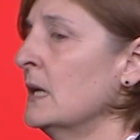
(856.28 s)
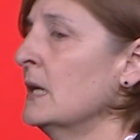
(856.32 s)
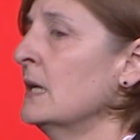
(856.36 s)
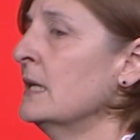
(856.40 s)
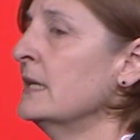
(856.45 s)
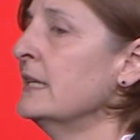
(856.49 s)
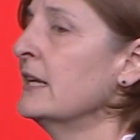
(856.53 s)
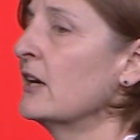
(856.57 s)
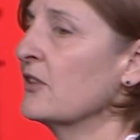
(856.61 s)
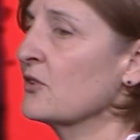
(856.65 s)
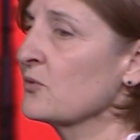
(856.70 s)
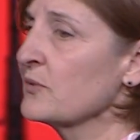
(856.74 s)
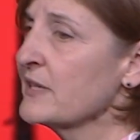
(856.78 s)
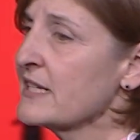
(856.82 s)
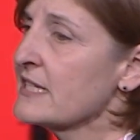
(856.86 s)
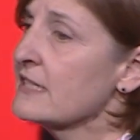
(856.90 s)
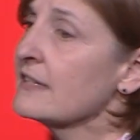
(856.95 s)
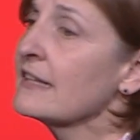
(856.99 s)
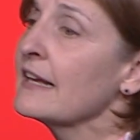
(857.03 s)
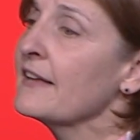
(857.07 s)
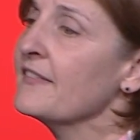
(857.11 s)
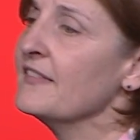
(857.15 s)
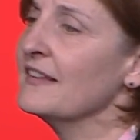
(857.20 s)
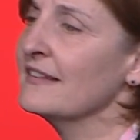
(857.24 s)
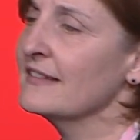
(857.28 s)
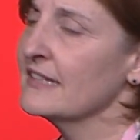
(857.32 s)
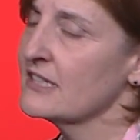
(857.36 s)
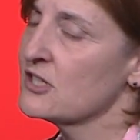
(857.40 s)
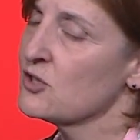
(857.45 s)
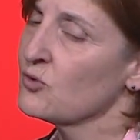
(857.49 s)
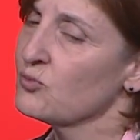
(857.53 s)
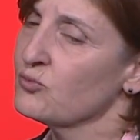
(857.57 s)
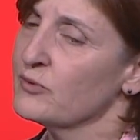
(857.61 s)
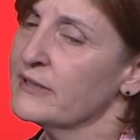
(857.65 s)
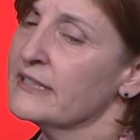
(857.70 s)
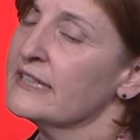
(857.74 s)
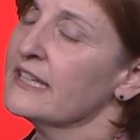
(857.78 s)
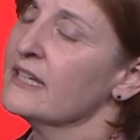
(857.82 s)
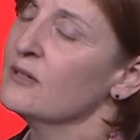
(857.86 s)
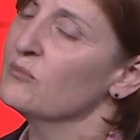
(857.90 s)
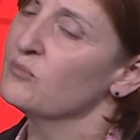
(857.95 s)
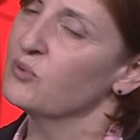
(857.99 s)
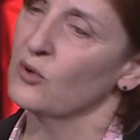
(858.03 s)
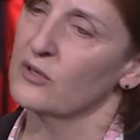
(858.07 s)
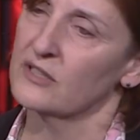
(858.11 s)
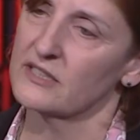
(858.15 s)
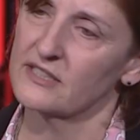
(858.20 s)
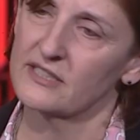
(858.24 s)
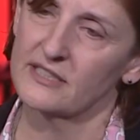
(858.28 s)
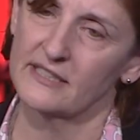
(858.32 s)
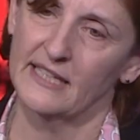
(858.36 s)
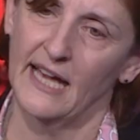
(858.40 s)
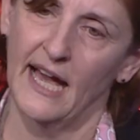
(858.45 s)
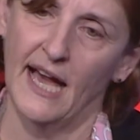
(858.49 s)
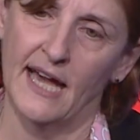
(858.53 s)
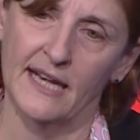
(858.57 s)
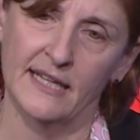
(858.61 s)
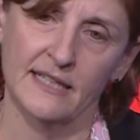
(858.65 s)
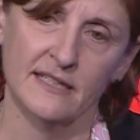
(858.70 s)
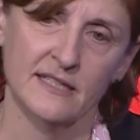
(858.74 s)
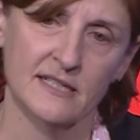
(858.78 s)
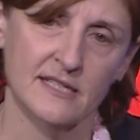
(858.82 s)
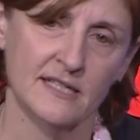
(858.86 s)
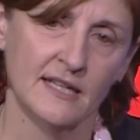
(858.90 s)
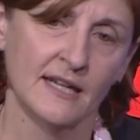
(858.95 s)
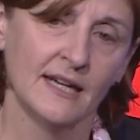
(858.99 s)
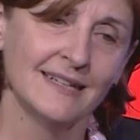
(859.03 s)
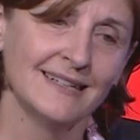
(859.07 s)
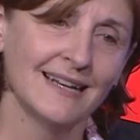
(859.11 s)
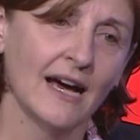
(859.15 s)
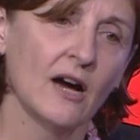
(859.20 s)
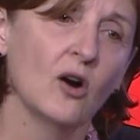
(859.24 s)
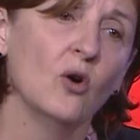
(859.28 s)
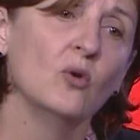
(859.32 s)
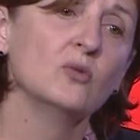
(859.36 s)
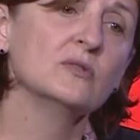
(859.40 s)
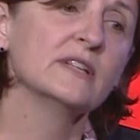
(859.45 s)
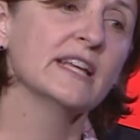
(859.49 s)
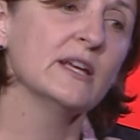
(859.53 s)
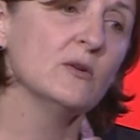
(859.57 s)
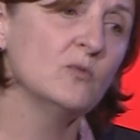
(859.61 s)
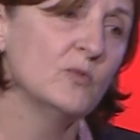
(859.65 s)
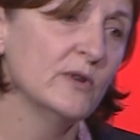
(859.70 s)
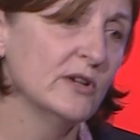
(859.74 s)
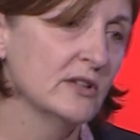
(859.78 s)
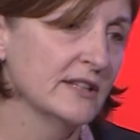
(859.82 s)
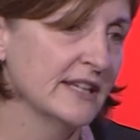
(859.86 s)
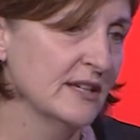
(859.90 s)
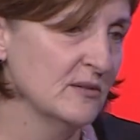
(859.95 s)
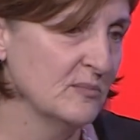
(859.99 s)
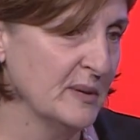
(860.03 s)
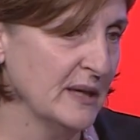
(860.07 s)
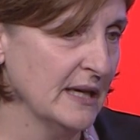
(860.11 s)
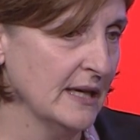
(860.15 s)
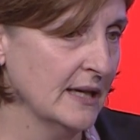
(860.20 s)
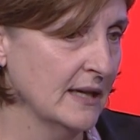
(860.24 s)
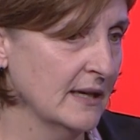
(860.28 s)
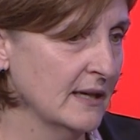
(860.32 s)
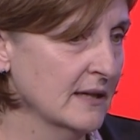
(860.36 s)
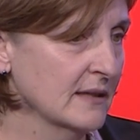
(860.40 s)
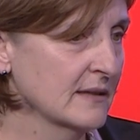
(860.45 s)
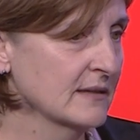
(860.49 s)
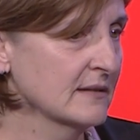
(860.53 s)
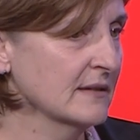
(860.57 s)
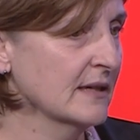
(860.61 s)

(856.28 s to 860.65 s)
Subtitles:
Now, the reason that I think that's a really important stat is not only will it be